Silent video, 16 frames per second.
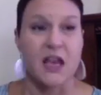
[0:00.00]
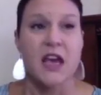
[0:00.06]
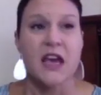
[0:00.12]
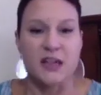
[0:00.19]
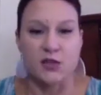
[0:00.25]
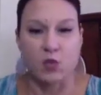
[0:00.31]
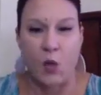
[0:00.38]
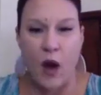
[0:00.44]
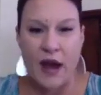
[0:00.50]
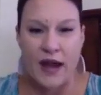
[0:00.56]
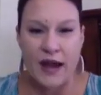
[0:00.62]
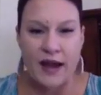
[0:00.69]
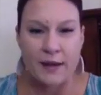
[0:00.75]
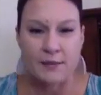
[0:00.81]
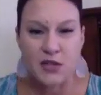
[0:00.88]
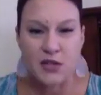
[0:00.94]
It's why
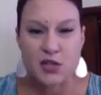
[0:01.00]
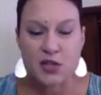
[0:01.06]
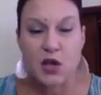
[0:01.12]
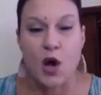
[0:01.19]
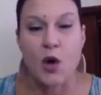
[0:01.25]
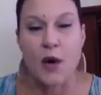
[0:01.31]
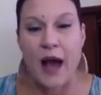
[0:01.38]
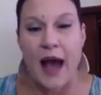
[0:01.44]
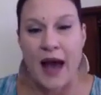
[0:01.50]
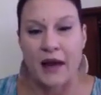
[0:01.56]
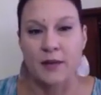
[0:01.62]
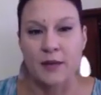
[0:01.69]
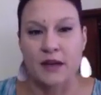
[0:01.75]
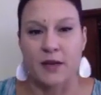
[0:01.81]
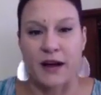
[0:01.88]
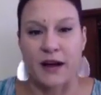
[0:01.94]
I'm so
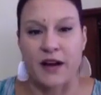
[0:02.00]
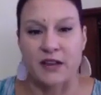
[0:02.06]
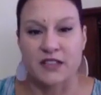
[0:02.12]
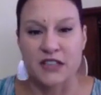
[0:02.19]
adamant about